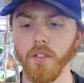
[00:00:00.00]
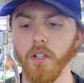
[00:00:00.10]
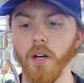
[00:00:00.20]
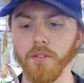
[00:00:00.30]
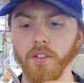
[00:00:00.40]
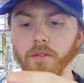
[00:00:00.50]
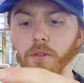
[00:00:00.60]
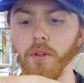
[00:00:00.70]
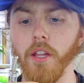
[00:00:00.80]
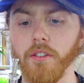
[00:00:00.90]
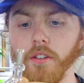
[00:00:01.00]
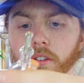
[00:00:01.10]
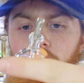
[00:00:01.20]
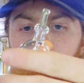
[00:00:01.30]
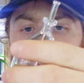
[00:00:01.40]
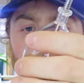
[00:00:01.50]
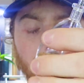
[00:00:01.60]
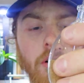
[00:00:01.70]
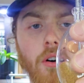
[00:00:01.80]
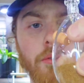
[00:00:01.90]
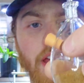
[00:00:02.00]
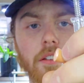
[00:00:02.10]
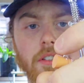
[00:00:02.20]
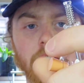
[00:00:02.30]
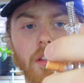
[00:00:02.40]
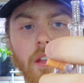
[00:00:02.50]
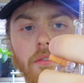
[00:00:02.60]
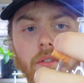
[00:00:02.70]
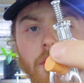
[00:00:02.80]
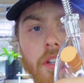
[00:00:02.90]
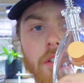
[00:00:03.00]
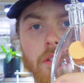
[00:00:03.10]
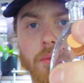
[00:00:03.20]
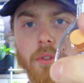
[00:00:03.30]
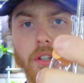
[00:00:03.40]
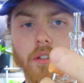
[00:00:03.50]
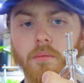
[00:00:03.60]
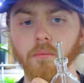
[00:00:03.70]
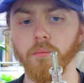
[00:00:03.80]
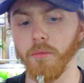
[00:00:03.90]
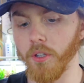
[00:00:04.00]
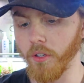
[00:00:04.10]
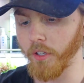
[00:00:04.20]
Obviously the food isn't going to get all nasty and stuff. Just with all